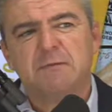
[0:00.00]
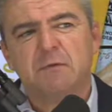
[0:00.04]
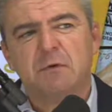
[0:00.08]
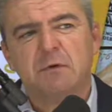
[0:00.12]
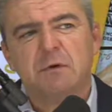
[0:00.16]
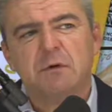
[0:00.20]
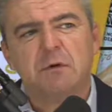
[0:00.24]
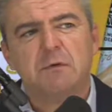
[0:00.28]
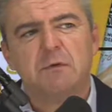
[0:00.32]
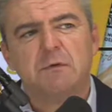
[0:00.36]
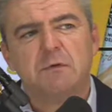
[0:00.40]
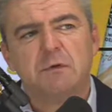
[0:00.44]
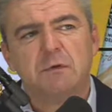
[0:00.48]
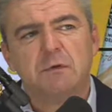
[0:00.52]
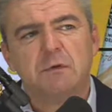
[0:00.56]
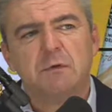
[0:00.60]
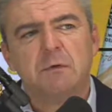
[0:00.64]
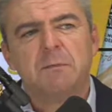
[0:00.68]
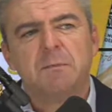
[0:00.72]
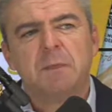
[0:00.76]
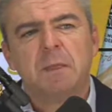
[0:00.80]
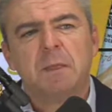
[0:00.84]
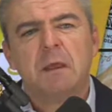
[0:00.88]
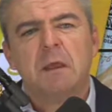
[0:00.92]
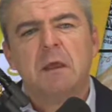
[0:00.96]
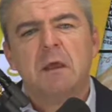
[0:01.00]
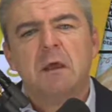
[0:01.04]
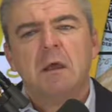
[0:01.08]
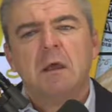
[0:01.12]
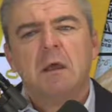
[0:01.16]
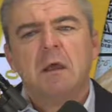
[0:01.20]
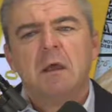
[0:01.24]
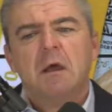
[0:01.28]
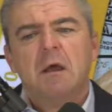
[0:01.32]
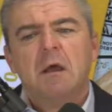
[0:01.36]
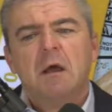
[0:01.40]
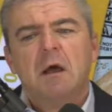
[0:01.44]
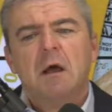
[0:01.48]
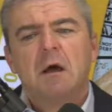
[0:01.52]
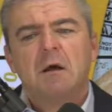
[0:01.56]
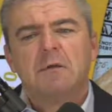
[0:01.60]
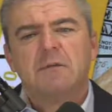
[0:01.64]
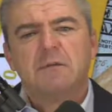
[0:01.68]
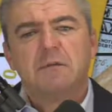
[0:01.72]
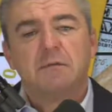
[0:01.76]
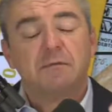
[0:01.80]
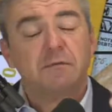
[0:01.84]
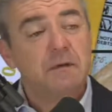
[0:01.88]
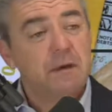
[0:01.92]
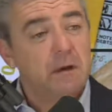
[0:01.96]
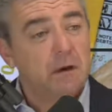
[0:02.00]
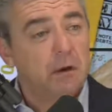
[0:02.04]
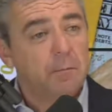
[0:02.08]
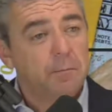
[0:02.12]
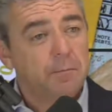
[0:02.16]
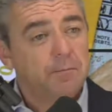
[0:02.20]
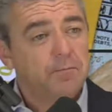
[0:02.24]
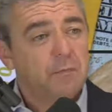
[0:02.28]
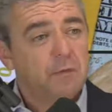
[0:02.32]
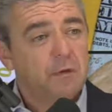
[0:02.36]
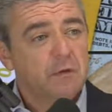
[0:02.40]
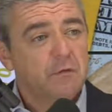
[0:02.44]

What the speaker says: for you to film.